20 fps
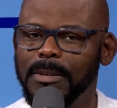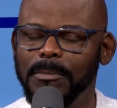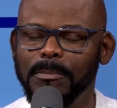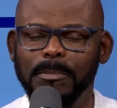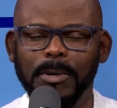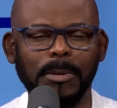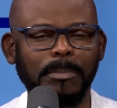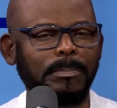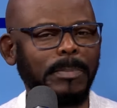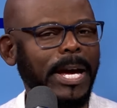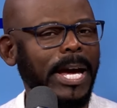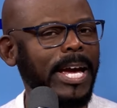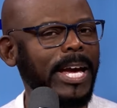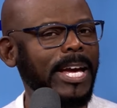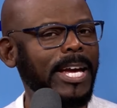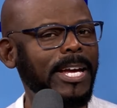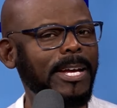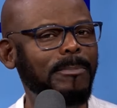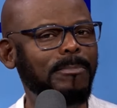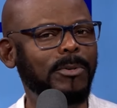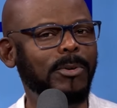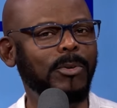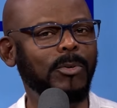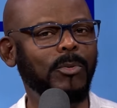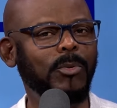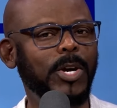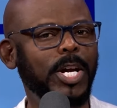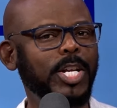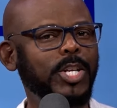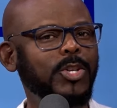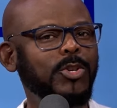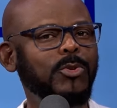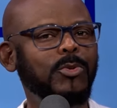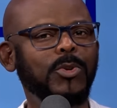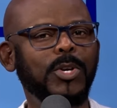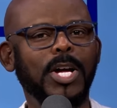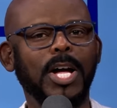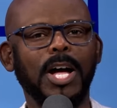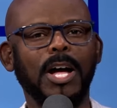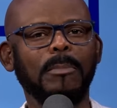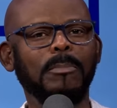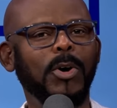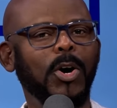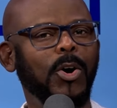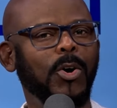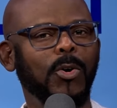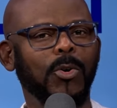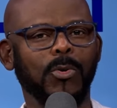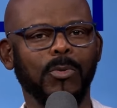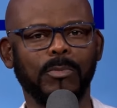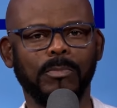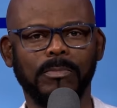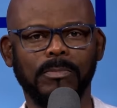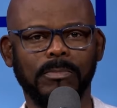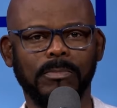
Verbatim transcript: But babe, when you come home,